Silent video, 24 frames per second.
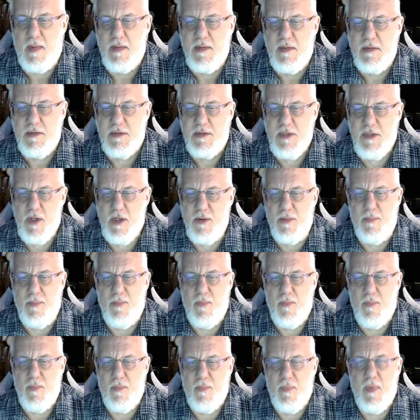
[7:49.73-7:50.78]
So
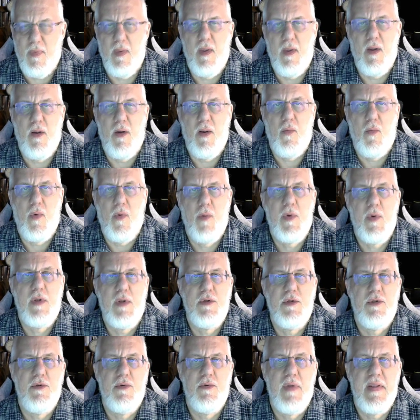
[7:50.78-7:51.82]
what we're
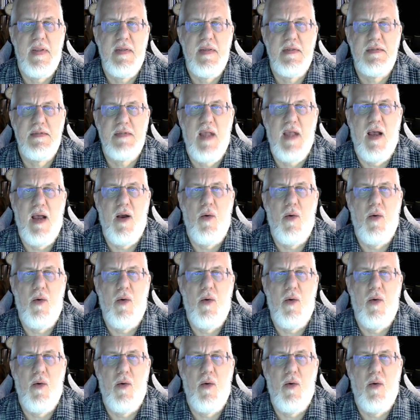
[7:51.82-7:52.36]
going to do is,